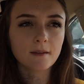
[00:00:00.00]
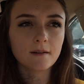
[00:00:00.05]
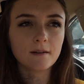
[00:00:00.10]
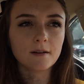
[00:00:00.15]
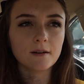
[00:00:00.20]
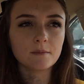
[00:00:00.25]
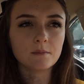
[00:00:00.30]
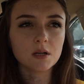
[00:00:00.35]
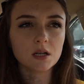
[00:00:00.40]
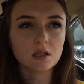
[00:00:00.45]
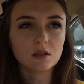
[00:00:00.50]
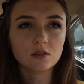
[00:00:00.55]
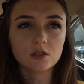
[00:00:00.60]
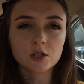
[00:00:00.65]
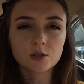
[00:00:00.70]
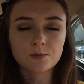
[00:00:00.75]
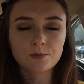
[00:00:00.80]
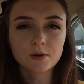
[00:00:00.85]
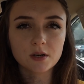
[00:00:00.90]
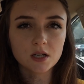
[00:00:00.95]
um, and it
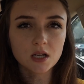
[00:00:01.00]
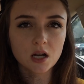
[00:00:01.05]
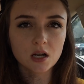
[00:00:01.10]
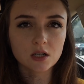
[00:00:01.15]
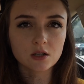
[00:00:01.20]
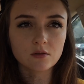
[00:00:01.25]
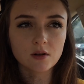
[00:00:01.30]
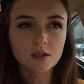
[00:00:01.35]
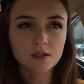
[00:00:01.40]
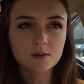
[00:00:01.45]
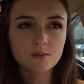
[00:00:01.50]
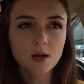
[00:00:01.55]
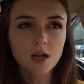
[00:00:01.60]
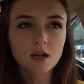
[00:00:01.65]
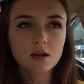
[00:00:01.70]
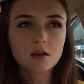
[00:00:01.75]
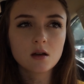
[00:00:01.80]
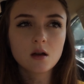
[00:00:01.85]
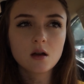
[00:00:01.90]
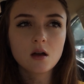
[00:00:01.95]
looks pretty on your
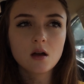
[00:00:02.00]
resume,